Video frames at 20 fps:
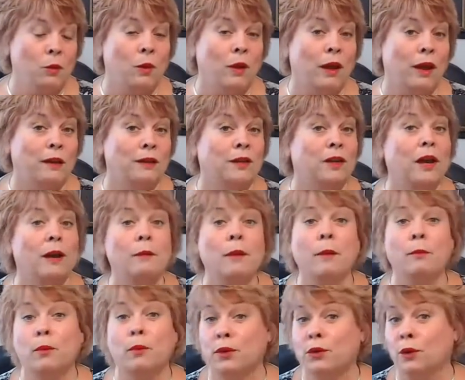way to come
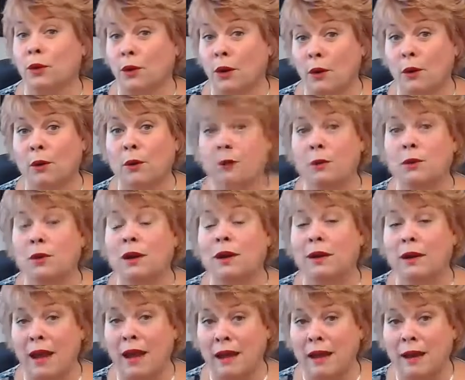up with your own
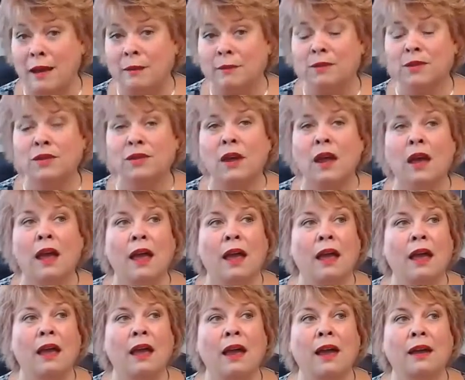names,
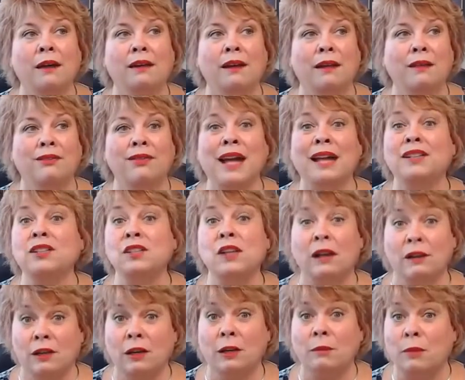and that's
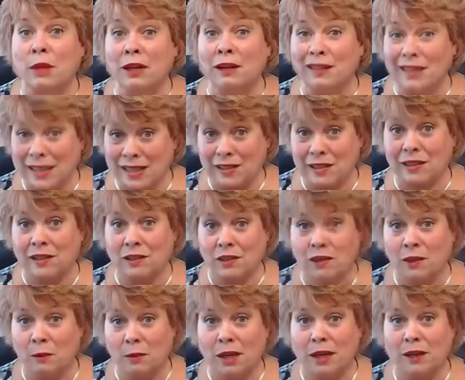not going to be a list that
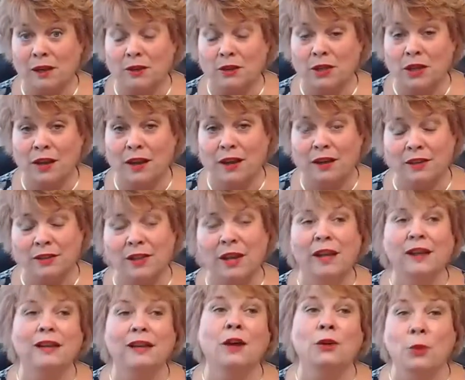somebody else has.
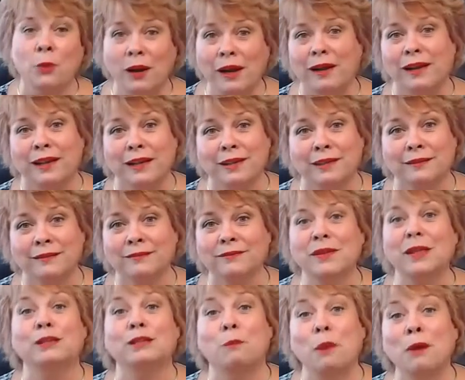Now, granted,
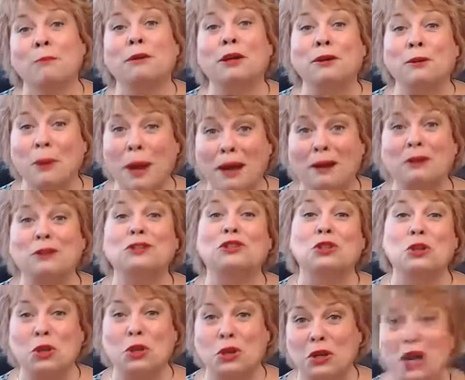it's public record,
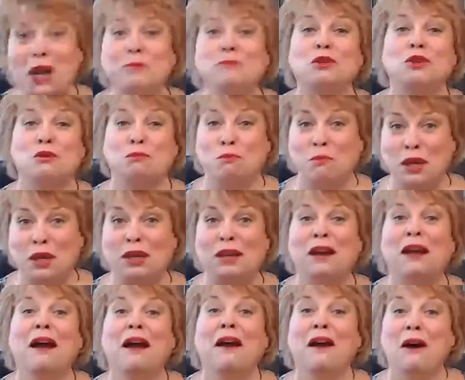so their name could
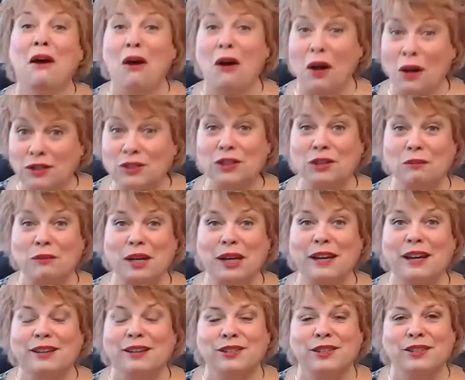be on somebody
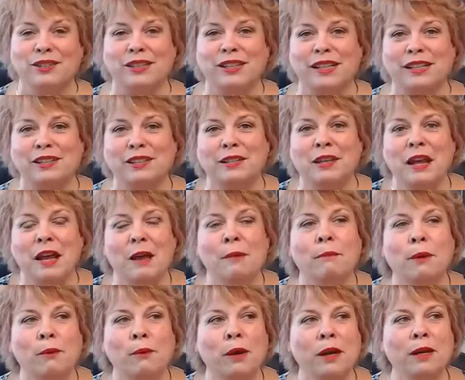else's list.
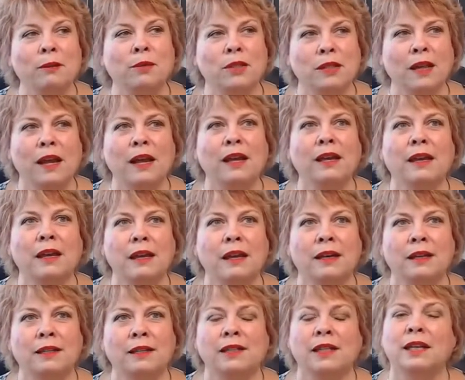But what I'm saying
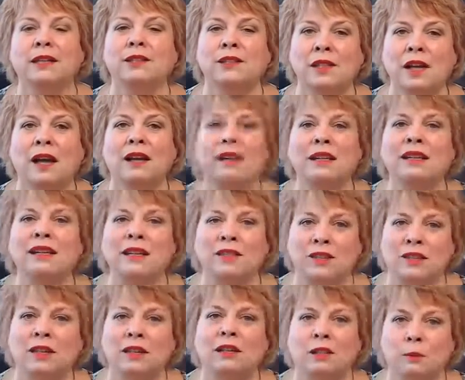is it's not a
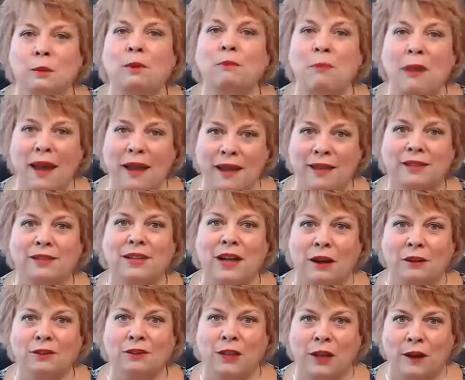list that has been passed
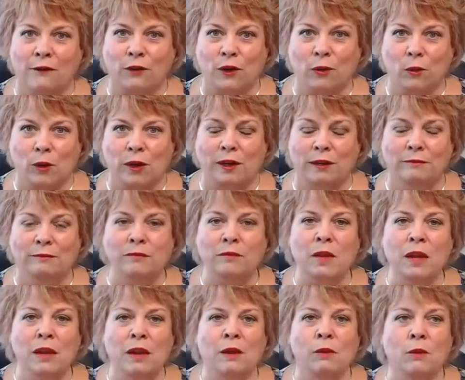out to everyone
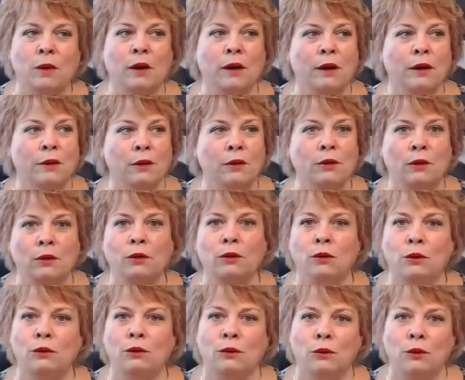where
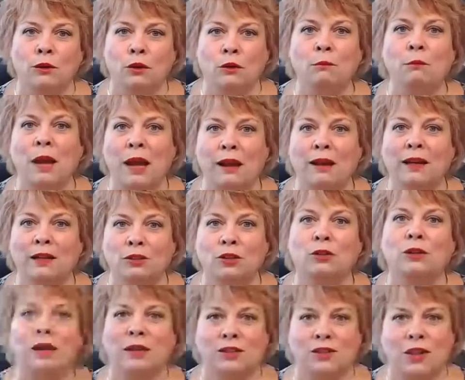you're mailing to
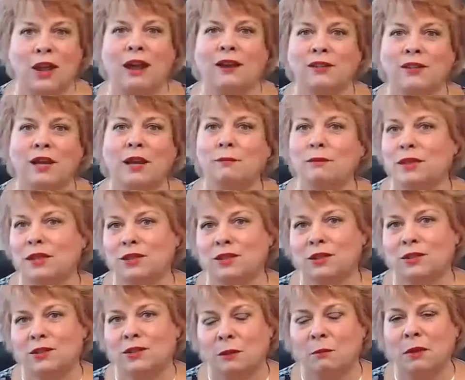the exact same list
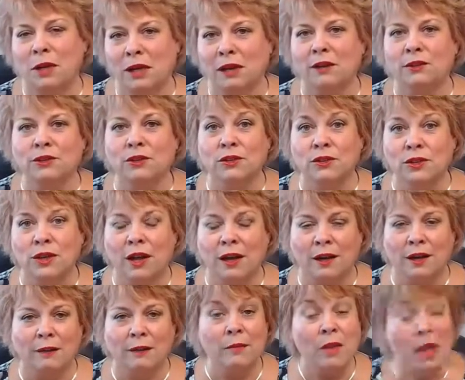that somebody else is
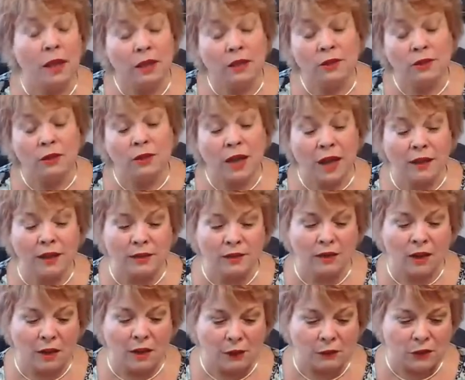getting. So that is
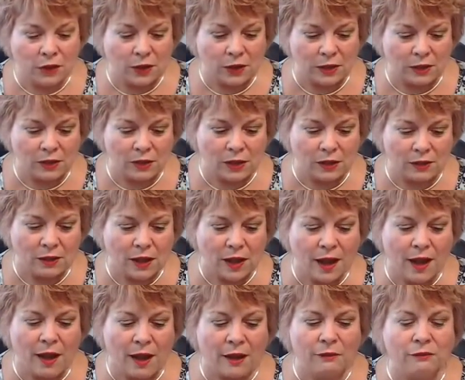kind of a nice thing to
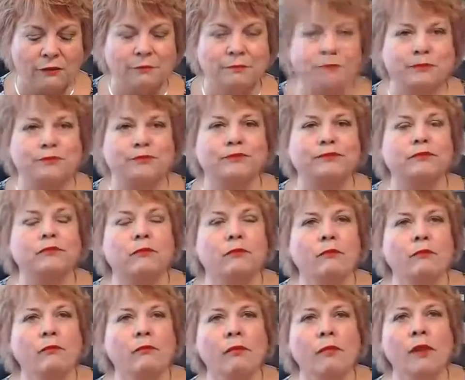have.
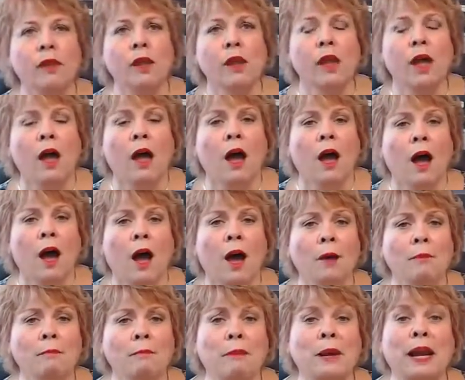
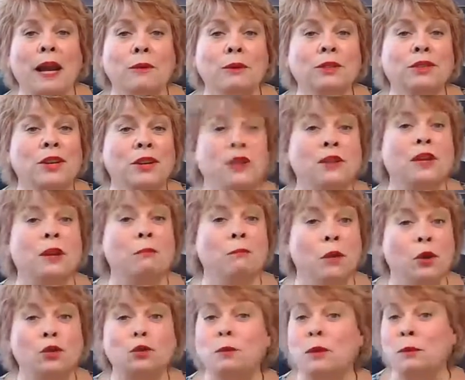But I will tell you that
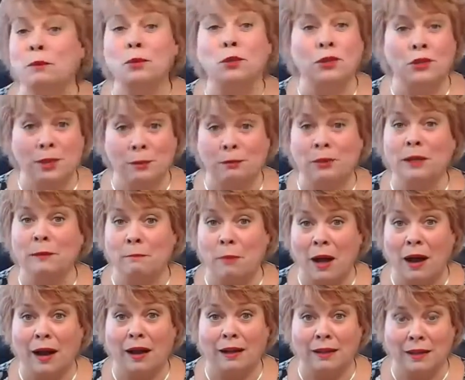most people simply
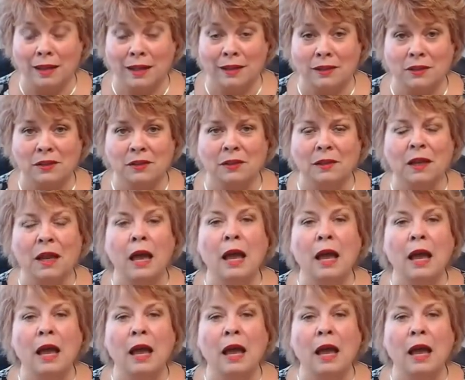buy a list.